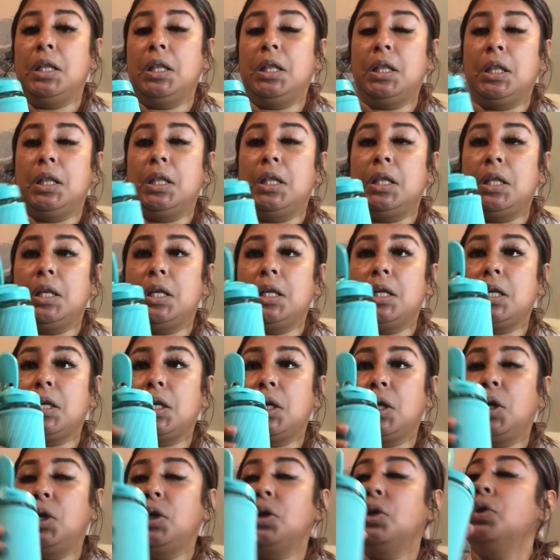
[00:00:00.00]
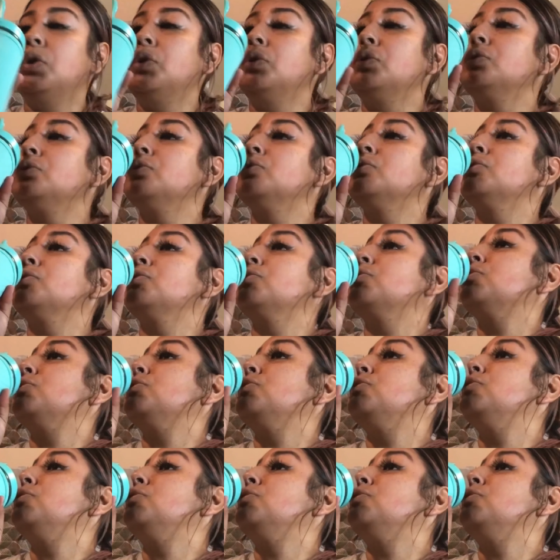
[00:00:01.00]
Nobody speaks.